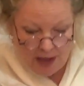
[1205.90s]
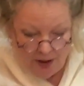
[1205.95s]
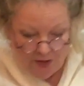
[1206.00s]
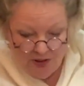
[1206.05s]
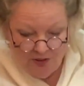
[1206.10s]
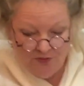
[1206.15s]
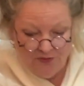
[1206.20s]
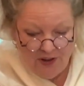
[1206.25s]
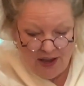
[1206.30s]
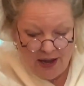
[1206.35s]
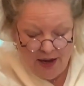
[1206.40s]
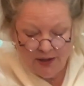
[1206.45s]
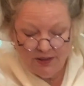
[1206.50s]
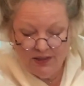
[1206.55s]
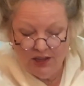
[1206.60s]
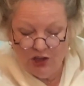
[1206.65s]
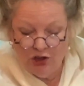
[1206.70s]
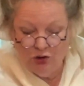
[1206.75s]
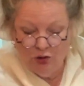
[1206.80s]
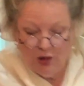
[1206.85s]
about the
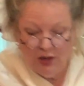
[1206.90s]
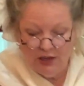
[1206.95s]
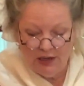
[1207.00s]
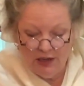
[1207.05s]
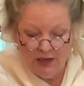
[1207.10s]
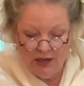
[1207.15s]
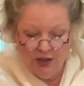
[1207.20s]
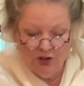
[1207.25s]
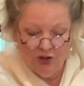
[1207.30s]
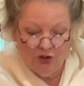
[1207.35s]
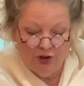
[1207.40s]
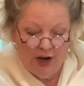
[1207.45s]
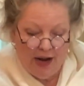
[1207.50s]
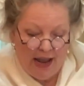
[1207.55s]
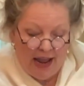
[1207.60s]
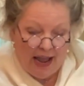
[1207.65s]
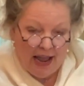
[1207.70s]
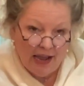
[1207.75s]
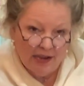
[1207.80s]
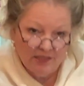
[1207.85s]
fact that you can either
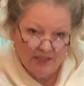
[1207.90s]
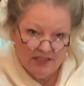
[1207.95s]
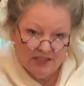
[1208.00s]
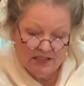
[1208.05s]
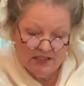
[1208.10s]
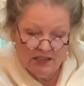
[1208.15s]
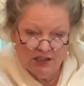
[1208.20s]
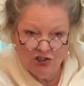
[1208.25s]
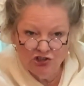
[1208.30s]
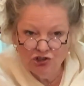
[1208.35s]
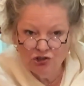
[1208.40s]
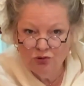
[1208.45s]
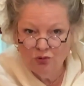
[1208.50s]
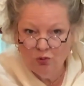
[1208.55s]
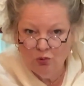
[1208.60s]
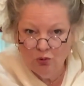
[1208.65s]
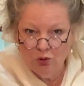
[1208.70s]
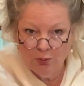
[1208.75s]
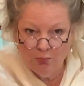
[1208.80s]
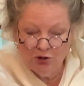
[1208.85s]
hand stitch
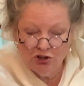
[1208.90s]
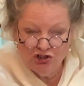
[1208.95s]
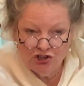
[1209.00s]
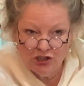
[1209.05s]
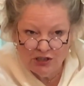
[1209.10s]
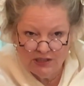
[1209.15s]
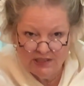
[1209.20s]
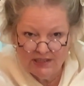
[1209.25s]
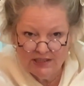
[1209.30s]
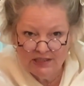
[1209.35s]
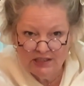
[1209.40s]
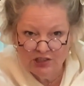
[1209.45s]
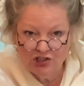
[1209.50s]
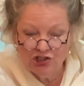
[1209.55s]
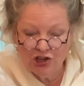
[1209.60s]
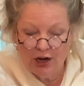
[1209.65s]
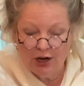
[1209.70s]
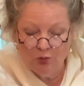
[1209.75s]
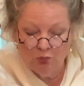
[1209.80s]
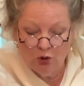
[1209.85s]
or machine
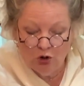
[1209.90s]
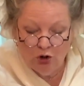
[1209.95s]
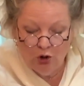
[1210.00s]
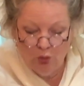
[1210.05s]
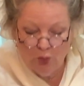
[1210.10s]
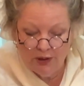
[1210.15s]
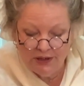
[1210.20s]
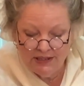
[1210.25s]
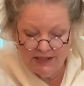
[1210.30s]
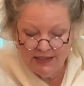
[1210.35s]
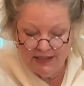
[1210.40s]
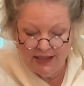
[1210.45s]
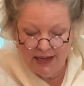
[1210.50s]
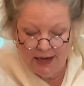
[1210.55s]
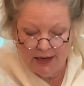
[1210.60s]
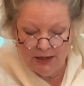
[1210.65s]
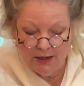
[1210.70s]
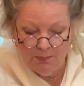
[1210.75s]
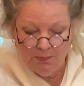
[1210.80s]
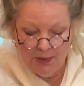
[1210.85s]
stitch, and we'll go into
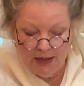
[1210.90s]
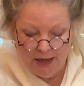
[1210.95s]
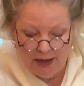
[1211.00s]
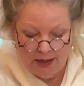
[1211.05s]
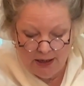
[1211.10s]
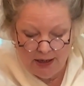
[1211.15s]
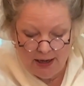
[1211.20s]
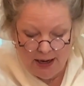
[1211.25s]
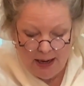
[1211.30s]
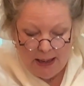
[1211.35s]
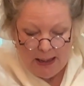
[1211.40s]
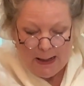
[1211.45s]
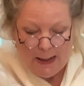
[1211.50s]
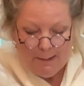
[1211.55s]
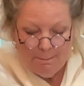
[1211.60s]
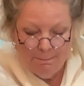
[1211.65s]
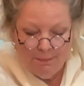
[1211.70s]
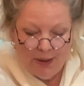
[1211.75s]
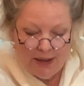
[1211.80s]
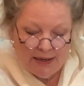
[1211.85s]
that in a minute.
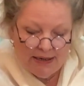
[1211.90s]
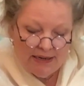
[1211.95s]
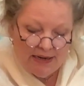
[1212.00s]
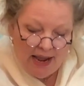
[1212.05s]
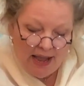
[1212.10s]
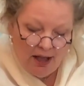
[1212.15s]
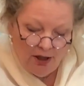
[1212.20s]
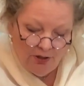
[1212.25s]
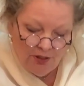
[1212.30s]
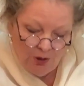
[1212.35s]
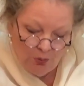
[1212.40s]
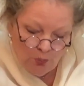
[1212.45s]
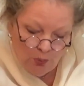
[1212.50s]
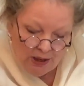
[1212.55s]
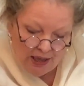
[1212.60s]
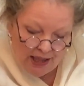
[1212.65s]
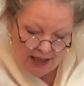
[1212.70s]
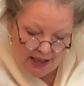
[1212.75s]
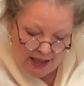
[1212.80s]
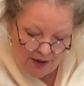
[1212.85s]
But now that
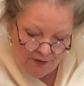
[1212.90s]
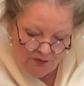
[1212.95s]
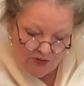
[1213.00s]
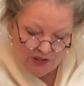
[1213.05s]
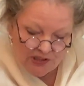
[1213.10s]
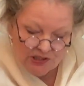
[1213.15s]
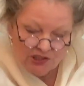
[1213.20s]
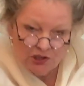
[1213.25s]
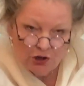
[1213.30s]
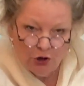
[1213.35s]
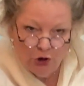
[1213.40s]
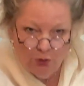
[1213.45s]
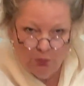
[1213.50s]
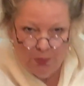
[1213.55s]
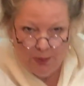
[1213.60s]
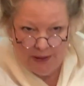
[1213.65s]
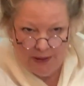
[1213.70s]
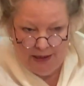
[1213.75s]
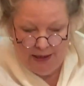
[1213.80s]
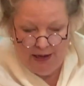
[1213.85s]
we have this
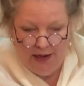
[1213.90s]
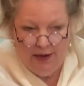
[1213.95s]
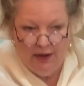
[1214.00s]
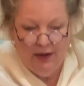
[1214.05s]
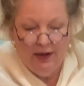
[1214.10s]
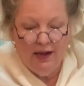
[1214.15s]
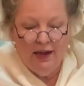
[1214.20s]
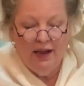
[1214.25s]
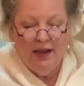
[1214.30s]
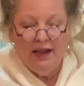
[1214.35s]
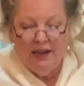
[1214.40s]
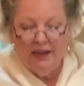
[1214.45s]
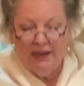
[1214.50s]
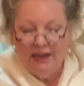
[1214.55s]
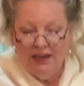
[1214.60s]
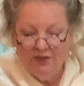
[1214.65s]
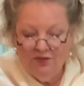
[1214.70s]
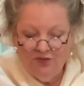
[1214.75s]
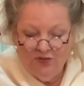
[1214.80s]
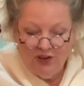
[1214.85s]
opening,
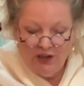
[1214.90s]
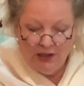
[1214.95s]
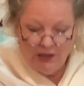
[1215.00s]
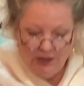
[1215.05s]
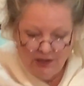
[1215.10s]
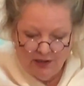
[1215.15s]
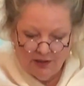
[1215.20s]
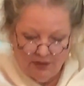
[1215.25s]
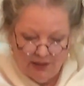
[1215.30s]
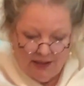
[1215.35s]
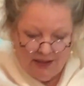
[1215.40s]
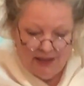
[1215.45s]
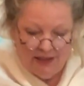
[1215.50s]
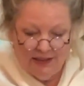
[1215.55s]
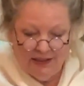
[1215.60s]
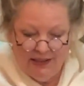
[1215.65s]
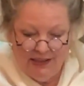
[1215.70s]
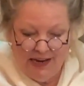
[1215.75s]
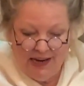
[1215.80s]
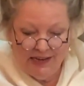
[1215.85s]
conveniently
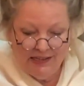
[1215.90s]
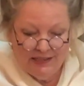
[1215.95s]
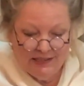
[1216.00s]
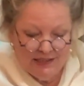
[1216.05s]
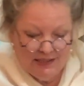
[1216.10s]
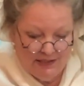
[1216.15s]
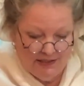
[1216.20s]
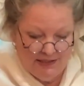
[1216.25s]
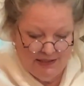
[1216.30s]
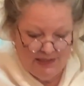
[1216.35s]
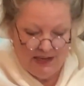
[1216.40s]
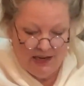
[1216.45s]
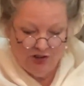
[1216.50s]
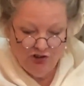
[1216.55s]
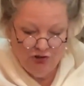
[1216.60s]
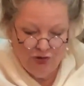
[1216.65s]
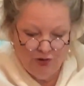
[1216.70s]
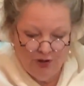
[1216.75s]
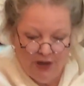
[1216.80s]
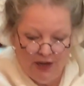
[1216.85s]
in the 18th
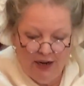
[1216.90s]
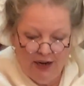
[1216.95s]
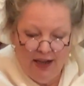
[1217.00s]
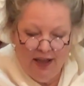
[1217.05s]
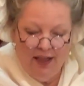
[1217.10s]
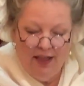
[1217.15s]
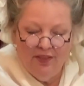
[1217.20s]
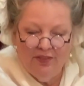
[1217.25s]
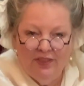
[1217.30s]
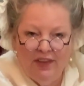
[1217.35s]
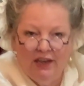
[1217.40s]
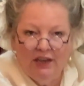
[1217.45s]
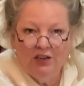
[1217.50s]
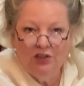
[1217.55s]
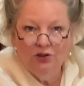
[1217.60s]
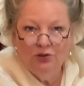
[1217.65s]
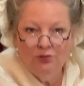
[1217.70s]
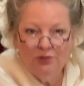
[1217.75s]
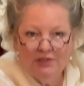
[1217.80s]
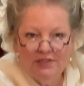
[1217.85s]
century, they
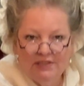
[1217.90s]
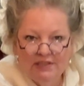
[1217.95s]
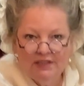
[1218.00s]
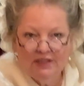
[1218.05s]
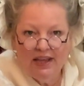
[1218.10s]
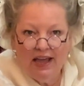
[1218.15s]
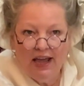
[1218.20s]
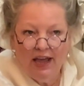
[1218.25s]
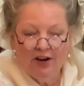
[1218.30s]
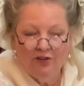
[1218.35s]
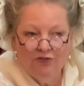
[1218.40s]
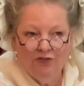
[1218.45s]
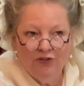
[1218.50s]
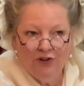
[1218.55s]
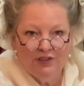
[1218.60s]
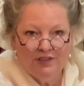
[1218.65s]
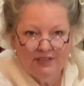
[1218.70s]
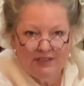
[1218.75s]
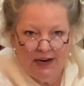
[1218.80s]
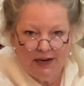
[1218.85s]
used that
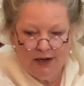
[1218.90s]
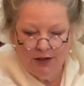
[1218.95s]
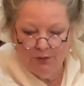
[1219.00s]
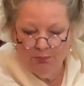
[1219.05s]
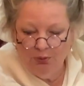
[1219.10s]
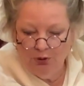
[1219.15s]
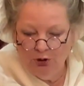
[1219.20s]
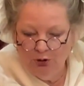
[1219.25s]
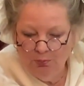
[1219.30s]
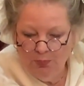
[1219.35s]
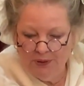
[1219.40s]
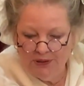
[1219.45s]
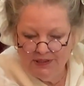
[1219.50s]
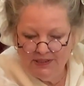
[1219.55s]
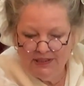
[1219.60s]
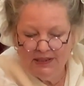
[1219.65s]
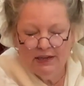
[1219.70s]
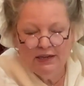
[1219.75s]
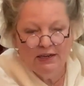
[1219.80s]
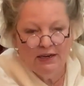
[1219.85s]
for a second
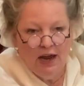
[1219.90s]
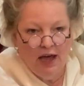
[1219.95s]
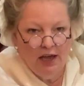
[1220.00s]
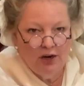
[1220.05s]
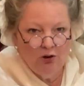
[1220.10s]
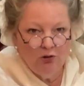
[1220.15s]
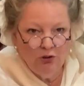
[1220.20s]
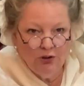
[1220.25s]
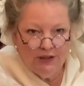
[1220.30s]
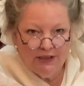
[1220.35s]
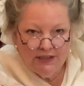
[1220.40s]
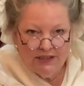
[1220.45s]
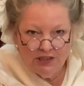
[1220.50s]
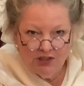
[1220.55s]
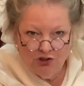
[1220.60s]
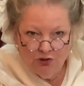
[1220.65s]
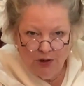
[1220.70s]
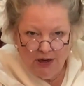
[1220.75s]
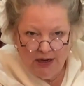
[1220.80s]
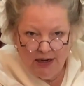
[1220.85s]
purpose. Not only
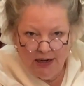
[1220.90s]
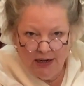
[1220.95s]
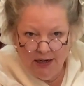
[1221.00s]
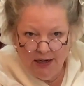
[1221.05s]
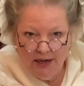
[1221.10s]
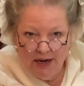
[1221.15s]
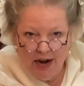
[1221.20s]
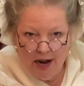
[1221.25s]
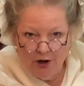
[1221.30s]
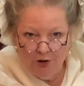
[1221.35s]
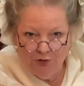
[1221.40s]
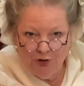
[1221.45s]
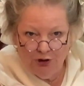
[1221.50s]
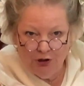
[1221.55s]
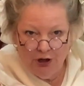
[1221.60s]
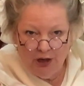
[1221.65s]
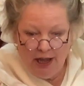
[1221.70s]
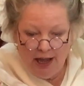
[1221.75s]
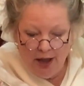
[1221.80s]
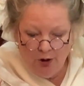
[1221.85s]
did you get in and out of your
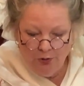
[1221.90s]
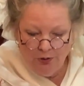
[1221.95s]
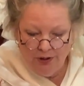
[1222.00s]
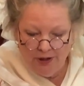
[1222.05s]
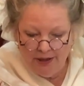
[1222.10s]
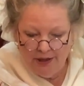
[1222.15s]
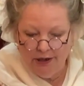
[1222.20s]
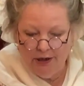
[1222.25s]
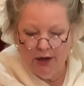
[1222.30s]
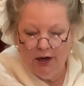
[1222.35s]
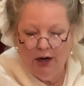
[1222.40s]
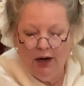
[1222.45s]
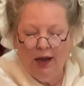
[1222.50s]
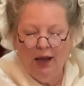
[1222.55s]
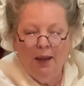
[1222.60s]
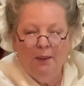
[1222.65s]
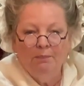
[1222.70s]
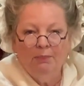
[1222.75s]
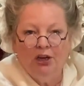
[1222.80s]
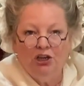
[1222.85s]
gown there,
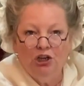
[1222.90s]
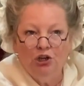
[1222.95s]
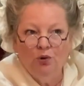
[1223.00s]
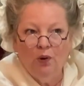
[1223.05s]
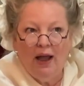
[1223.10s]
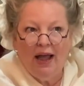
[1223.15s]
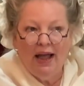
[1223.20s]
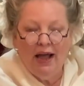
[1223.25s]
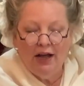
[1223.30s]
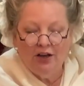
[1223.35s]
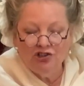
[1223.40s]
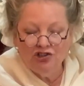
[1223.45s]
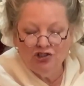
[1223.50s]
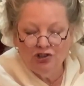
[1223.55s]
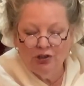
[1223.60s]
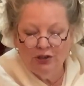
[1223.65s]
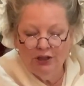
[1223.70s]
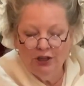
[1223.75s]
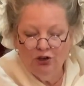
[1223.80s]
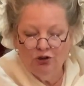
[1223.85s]
but you
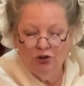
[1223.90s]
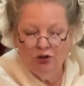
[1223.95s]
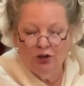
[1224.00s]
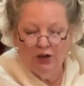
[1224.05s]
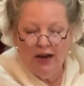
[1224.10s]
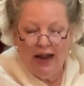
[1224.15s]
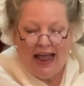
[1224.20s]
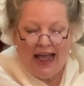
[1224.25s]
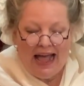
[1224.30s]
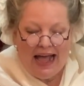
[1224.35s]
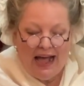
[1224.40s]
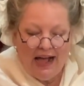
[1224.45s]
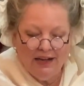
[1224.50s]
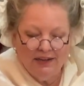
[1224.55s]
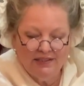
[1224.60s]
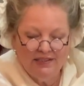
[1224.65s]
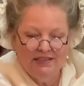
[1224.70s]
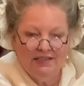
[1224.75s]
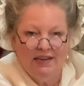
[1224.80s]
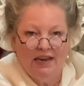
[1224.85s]
actually could
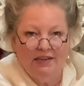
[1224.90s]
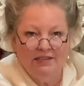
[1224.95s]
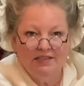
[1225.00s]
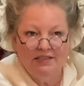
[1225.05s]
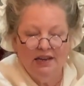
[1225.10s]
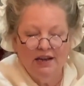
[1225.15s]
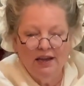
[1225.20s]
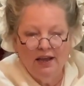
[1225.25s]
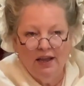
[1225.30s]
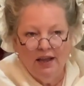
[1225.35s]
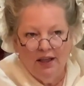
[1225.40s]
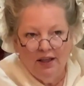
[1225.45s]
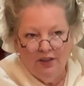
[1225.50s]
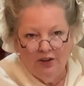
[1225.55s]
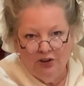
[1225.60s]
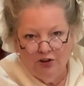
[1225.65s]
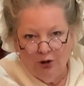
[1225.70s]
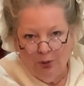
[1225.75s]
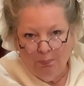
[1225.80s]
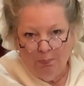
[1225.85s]
access
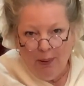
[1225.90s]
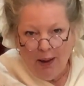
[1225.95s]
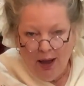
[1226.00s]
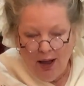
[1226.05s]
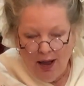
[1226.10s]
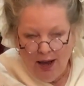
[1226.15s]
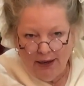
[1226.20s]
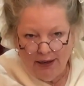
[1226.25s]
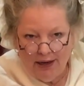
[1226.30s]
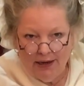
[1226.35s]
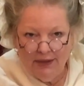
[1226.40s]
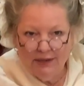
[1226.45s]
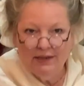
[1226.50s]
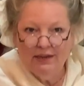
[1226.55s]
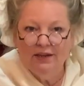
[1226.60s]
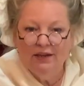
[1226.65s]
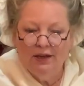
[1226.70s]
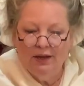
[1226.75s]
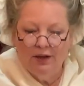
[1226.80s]
your pocket